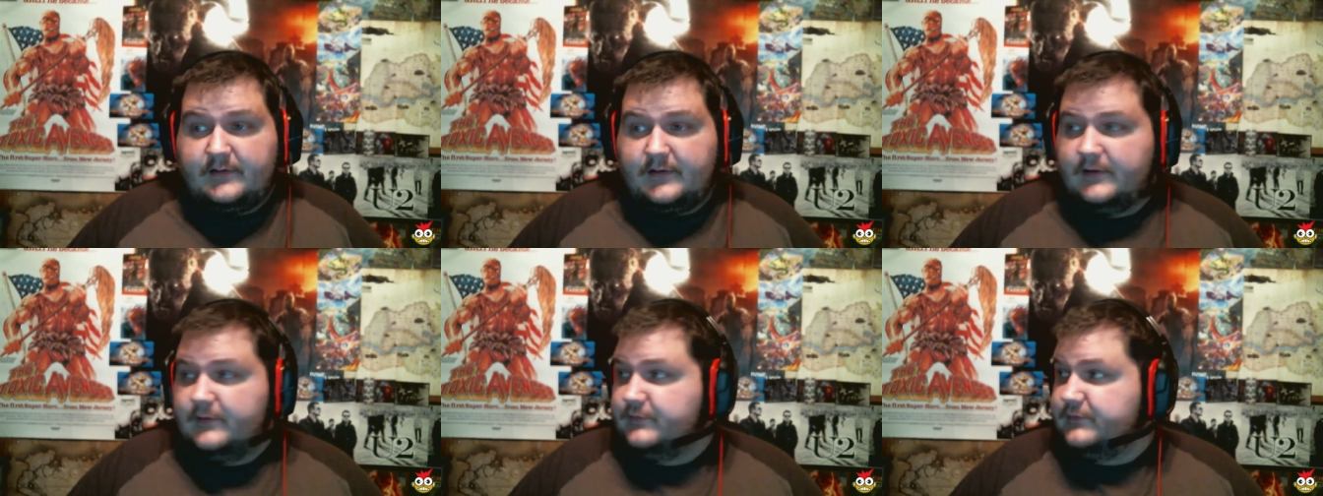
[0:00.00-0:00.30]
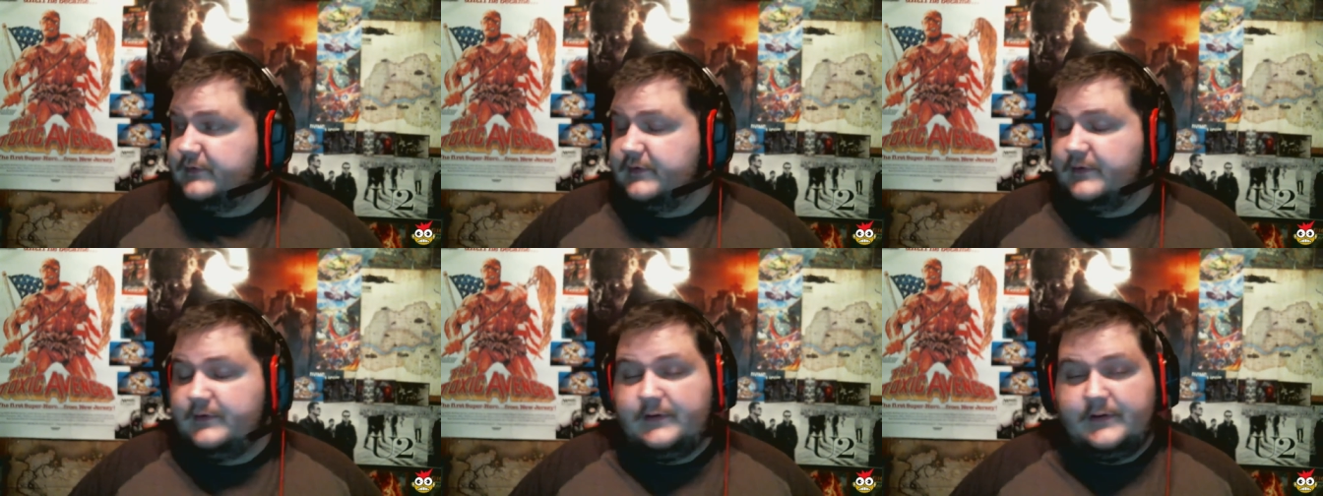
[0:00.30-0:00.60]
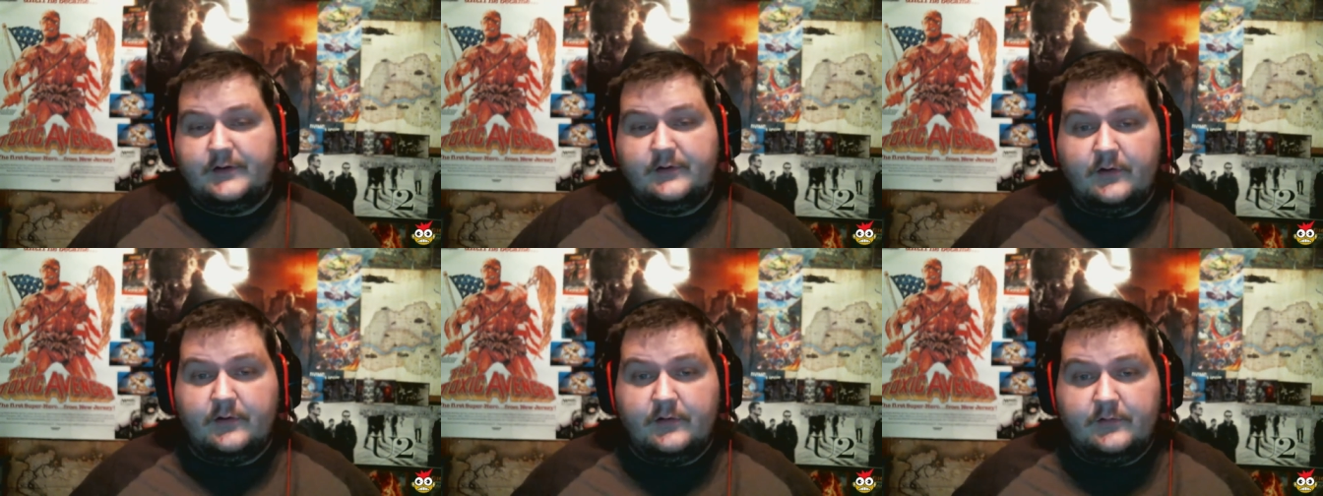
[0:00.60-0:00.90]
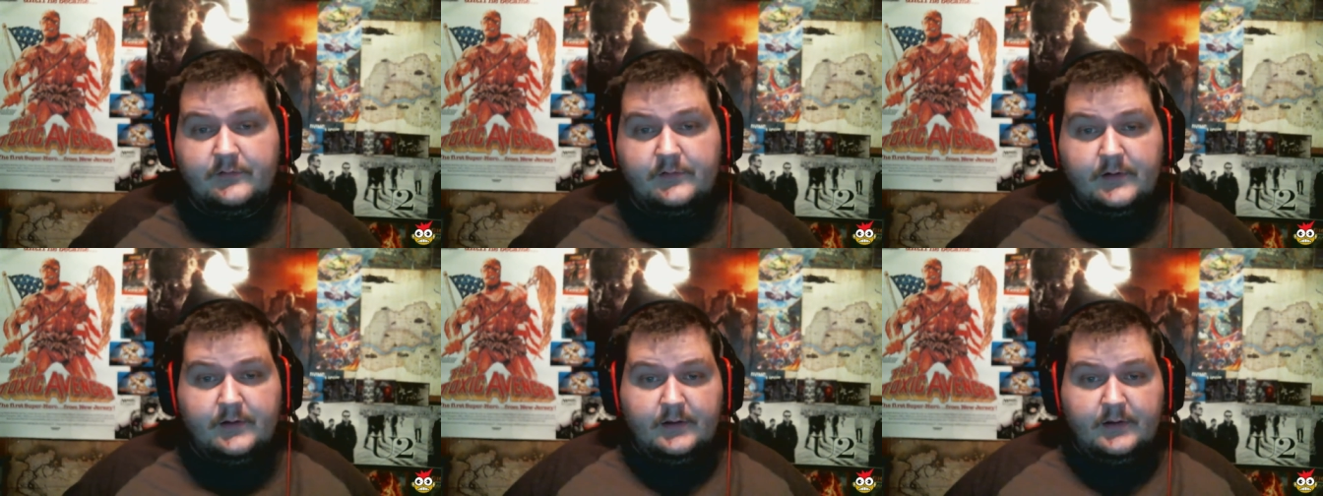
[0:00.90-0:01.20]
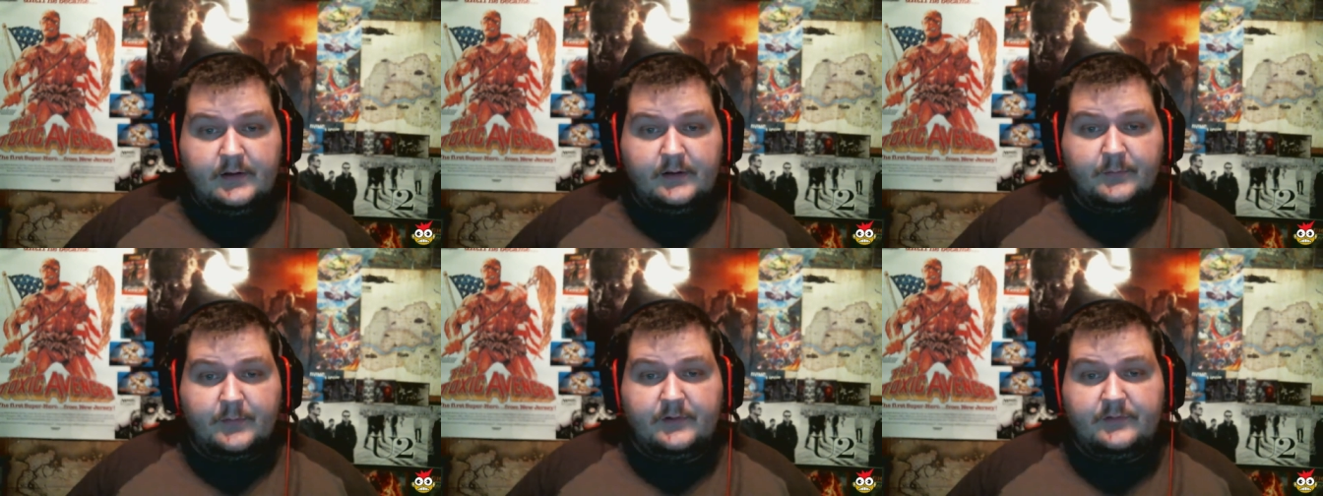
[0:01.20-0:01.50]
I was sitting here on,
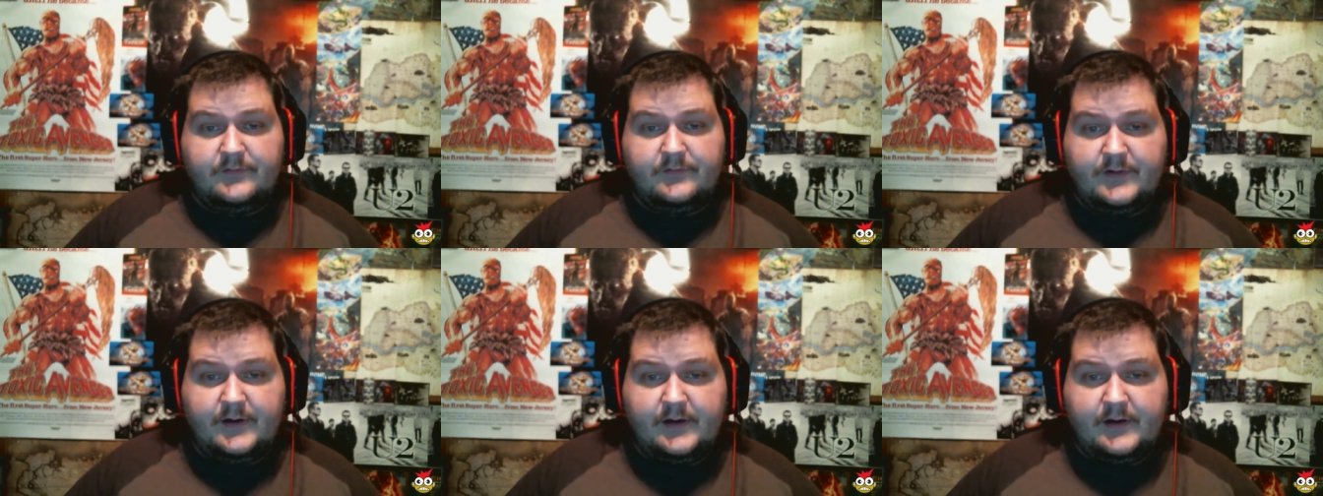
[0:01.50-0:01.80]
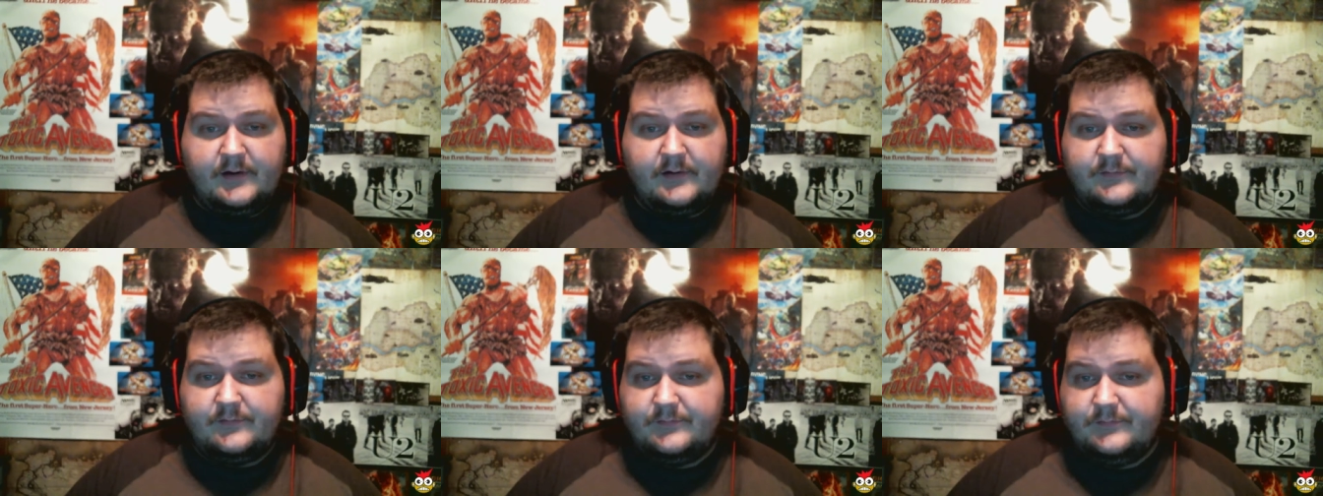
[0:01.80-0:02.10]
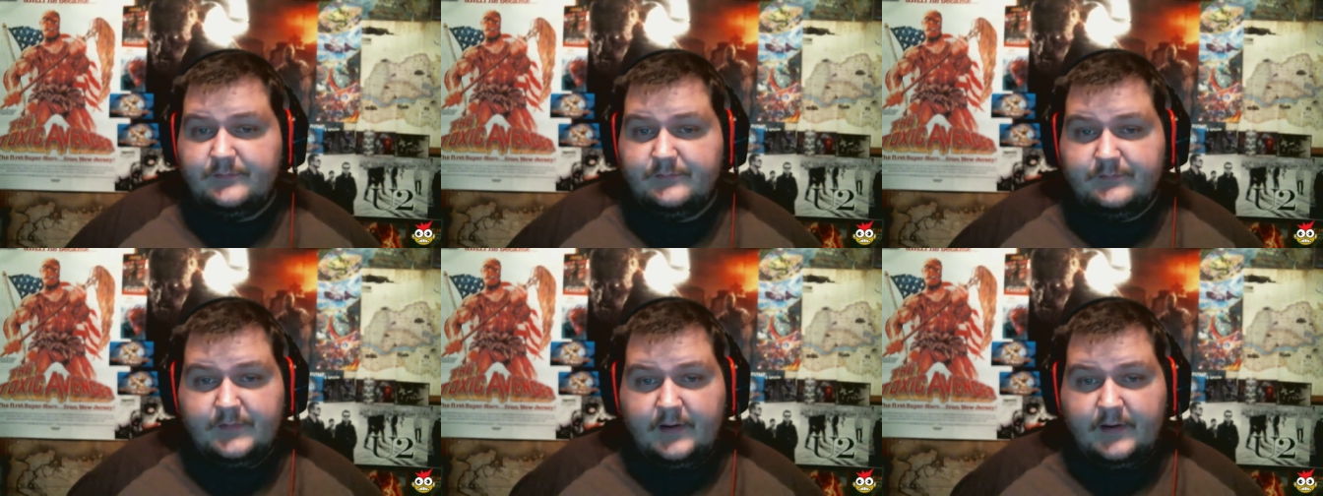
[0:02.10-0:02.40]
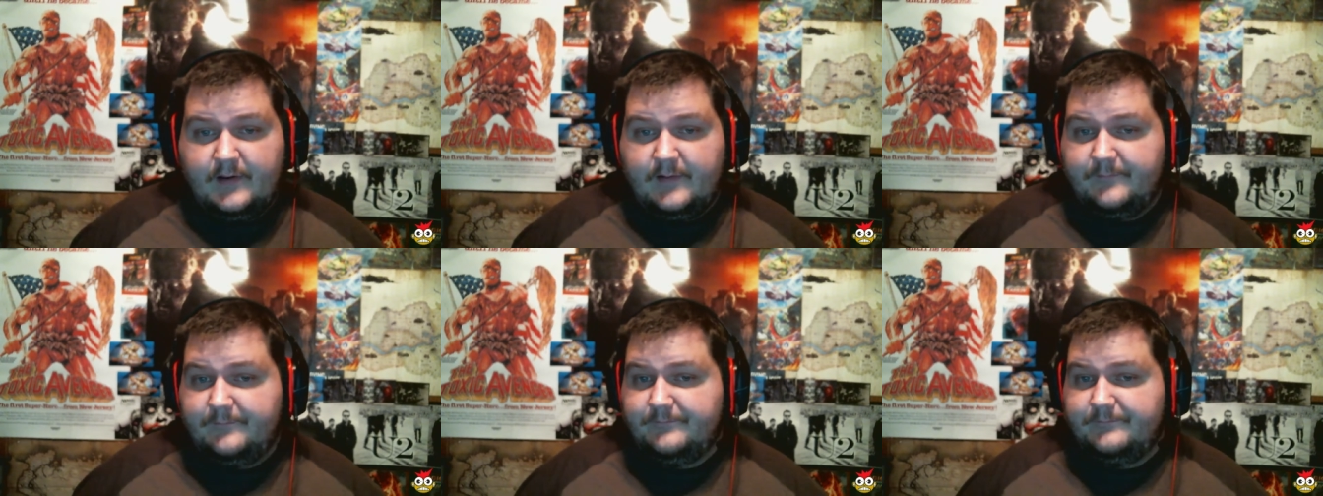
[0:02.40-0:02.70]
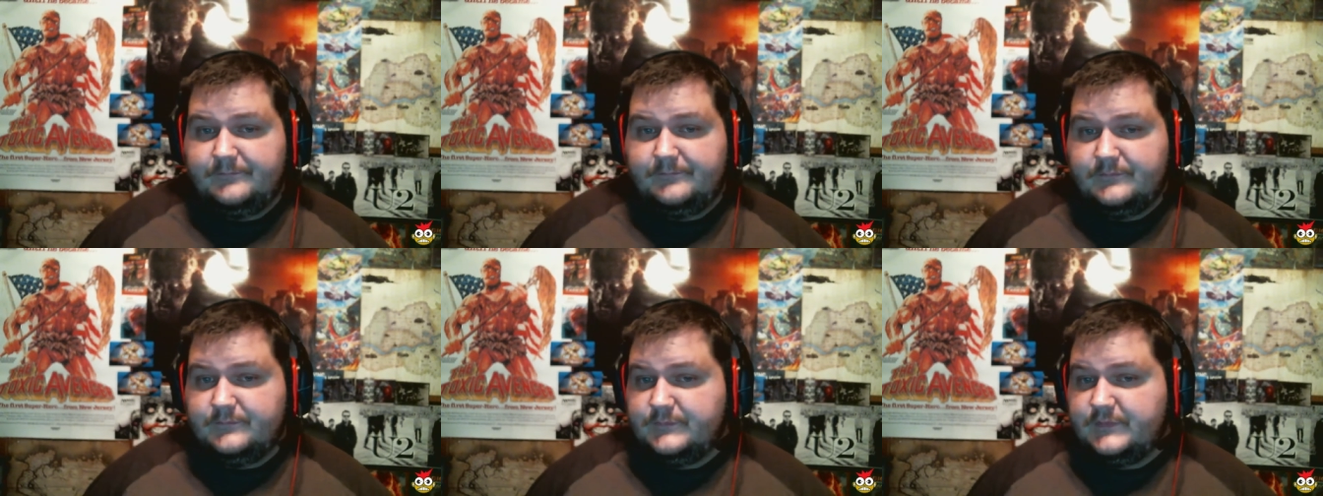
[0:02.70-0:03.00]
in my chair, um,
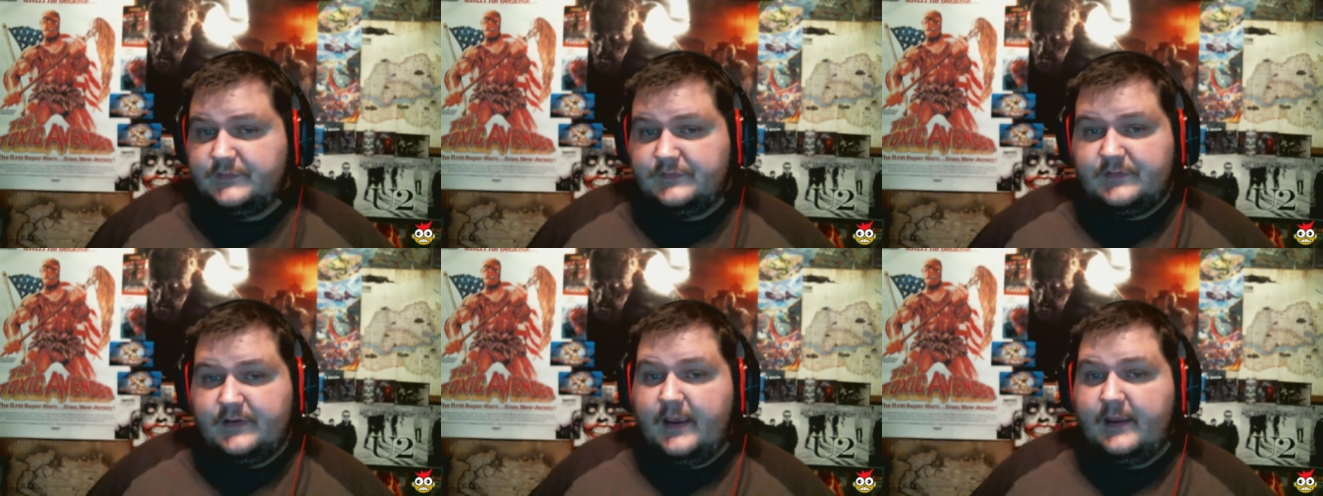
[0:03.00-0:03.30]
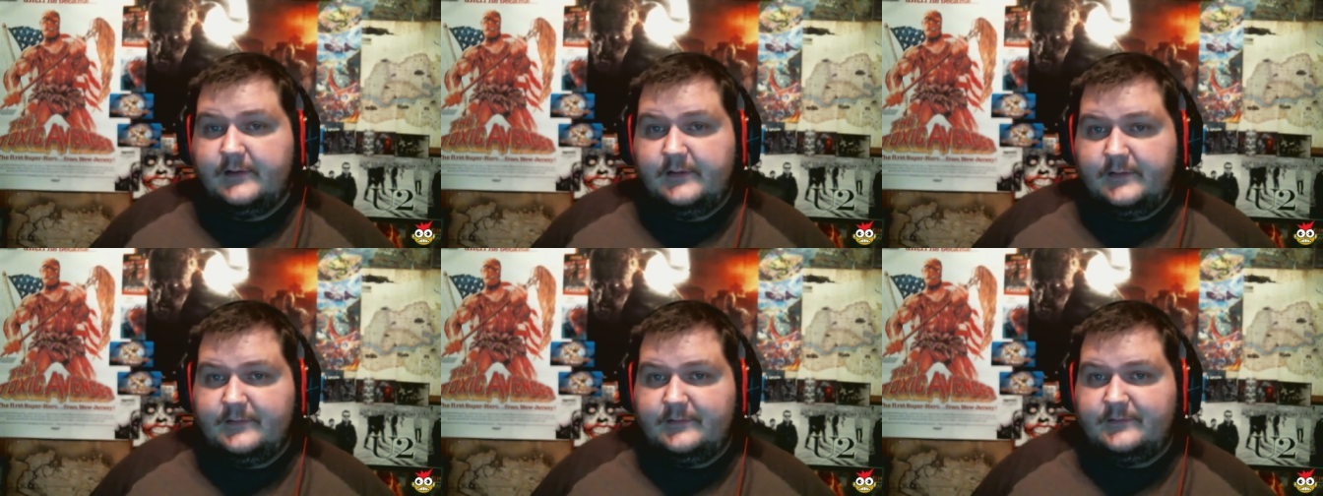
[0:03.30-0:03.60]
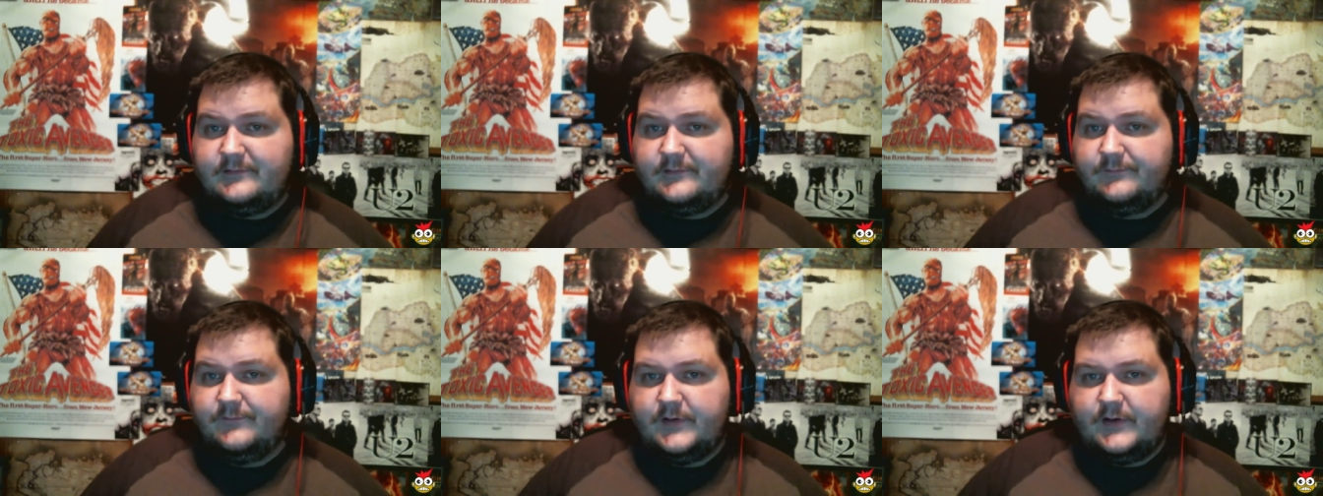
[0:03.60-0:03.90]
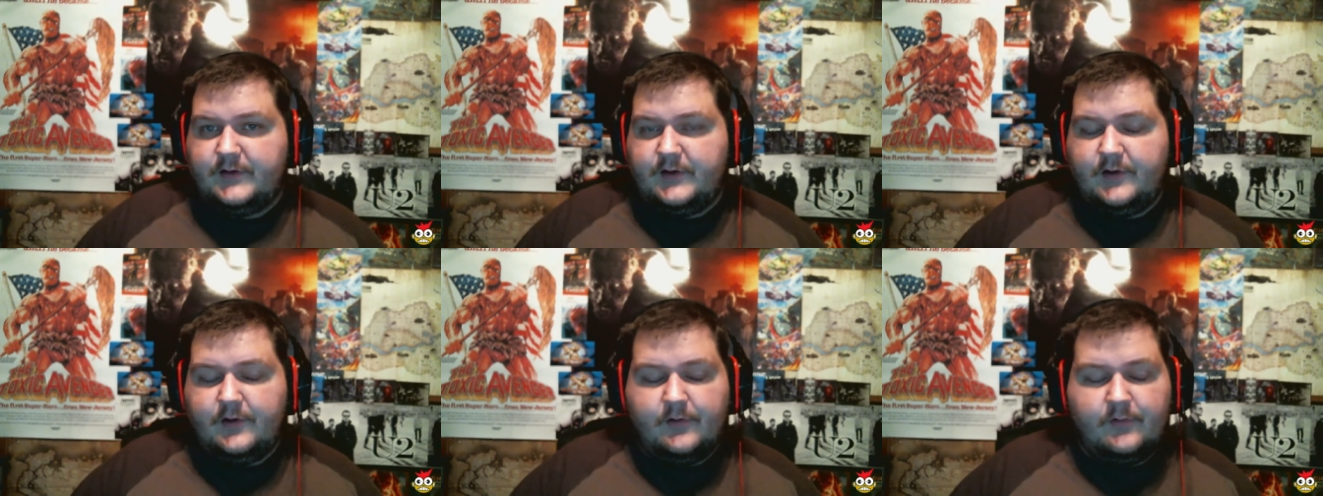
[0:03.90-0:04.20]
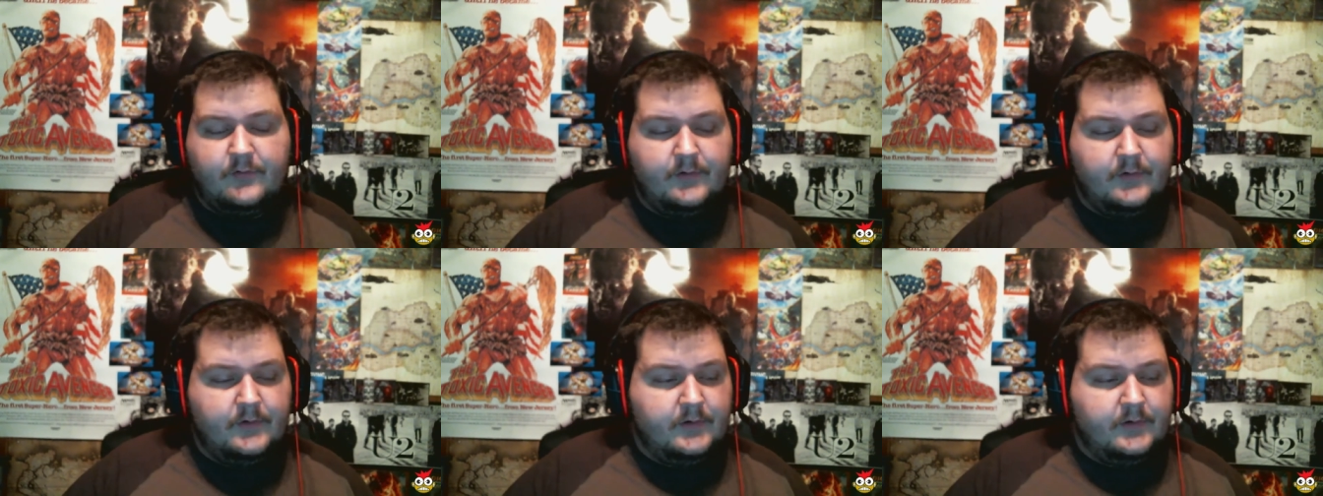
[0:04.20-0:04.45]
just editing some video,